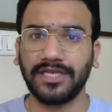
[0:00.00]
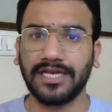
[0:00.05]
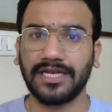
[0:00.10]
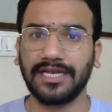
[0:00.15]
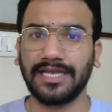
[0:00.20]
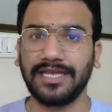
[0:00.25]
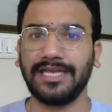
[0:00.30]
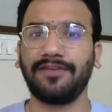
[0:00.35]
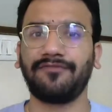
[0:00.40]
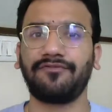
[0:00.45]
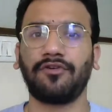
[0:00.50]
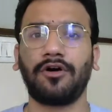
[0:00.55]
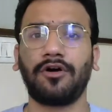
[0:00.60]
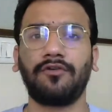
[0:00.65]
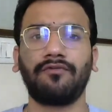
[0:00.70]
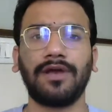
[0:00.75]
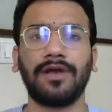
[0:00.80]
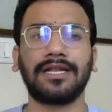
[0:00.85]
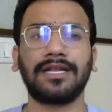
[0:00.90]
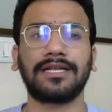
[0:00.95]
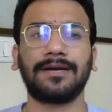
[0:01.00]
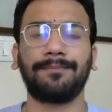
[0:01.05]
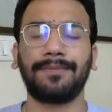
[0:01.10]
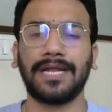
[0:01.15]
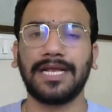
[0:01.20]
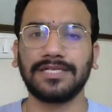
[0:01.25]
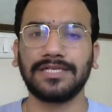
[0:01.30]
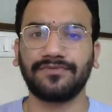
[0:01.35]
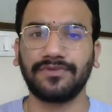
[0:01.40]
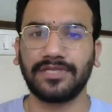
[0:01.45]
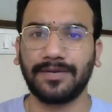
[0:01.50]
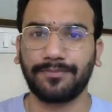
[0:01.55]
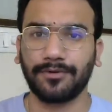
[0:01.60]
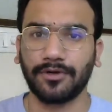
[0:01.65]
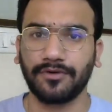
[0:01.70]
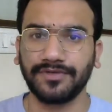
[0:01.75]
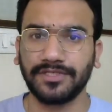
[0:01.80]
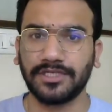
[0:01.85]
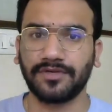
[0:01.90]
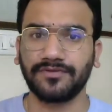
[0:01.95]
their e-form, while compliance with the
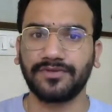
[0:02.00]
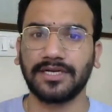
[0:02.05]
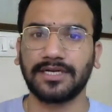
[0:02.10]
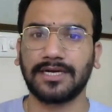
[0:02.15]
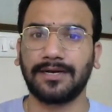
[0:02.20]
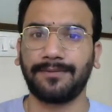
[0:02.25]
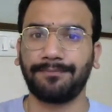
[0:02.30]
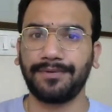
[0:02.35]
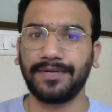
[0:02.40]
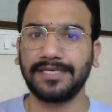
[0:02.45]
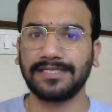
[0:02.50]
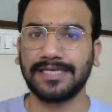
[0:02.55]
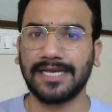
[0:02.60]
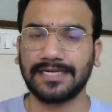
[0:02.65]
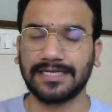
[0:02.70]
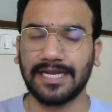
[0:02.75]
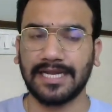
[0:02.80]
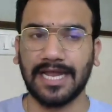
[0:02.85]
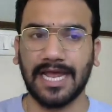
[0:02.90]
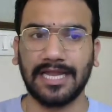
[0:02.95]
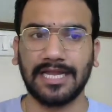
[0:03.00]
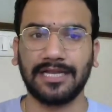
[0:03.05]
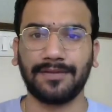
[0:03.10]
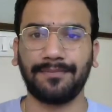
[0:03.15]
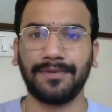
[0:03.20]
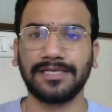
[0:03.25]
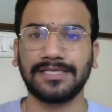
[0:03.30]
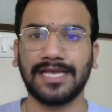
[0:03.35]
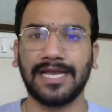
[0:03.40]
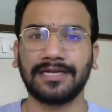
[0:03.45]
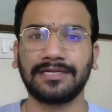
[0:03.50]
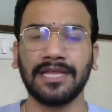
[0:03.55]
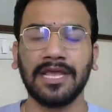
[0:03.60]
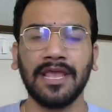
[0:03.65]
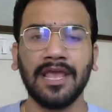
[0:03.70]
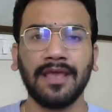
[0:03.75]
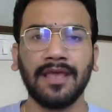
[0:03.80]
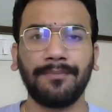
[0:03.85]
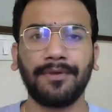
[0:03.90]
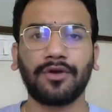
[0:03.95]
provision of the Companies Act and LLPs Act,
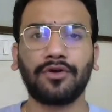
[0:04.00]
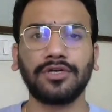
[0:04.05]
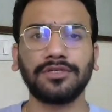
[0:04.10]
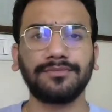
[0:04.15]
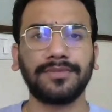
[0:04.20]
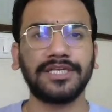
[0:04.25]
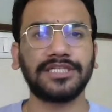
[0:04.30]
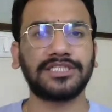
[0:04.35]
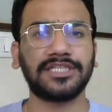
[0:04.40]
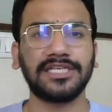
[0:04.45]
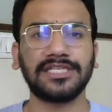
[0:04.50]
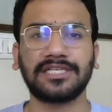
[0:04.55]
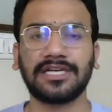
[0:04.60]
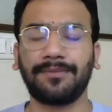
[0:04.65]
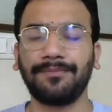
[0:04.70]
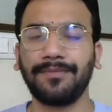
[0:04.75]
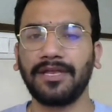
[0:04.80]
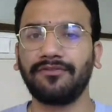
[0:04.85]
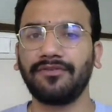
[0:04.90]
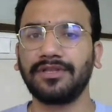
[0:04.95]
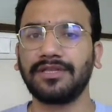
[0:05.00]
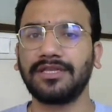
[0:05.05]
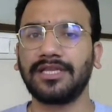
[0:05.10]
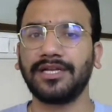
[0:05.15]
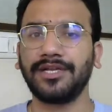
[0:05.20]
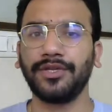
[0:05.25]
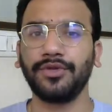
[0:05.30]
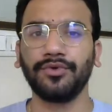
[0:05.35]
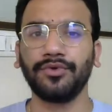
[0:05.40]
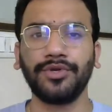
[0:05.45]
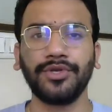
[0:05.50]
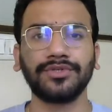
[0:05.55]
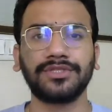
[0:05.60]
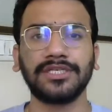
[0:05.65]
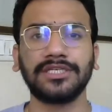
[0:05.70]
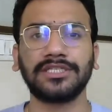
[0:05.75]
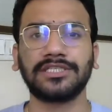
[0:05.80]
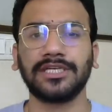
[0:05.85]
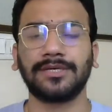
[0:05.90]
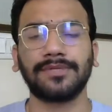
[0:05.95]
because Ministry is coming with the new
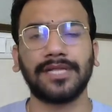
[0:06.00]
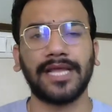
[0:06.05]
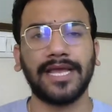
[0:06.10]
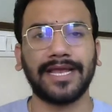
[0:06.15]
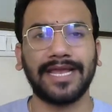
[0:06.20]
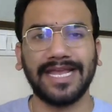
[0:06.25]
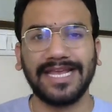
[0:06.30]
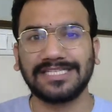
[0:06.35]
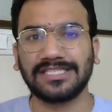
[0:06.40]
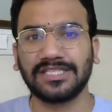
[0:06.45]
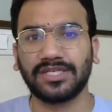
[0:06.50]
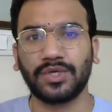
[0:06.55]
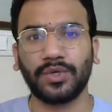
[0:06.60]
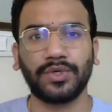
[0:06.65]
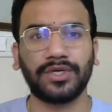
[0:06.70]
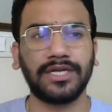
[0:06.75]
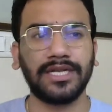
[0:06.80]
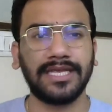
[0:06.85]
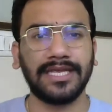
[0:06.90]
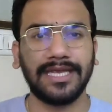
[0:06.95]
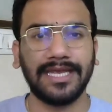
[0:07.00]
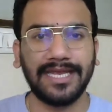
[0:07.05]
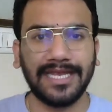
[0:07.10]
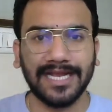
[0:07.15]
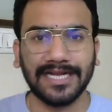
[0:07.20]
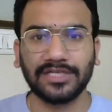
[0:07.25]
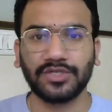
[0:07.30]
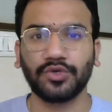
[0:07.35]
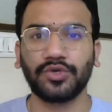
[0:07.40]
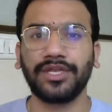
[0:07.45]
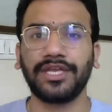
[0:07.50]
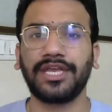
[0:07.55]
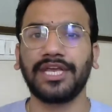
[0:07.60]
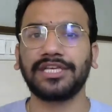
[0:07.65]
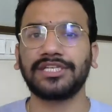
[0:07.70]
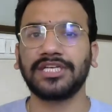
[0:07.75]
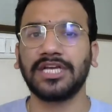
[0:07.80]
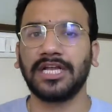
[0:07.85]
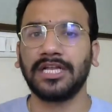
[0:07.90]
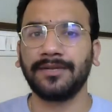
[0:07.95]
system like e-Scrutiny,
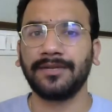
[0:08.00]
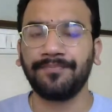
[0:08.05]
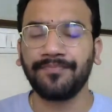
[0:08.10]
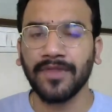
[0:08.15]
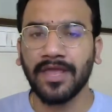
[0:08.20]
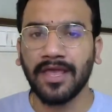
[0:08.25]
e-adjudication,